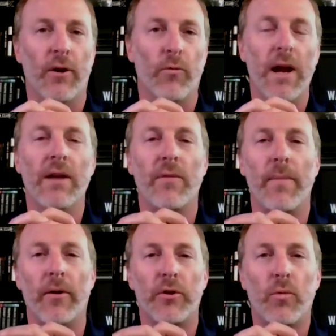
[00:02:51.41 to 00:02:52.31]
a rate of
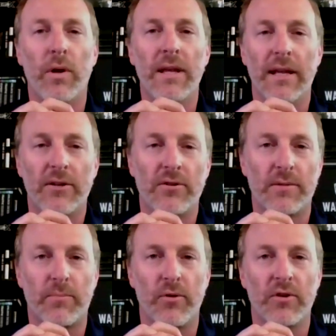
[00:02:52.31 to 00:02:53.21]
about 20
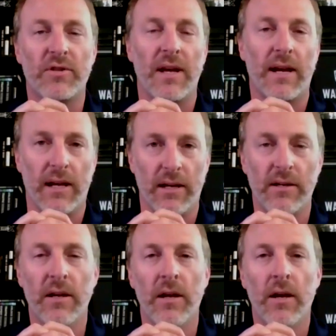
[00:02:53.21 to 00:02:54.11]
inches per second,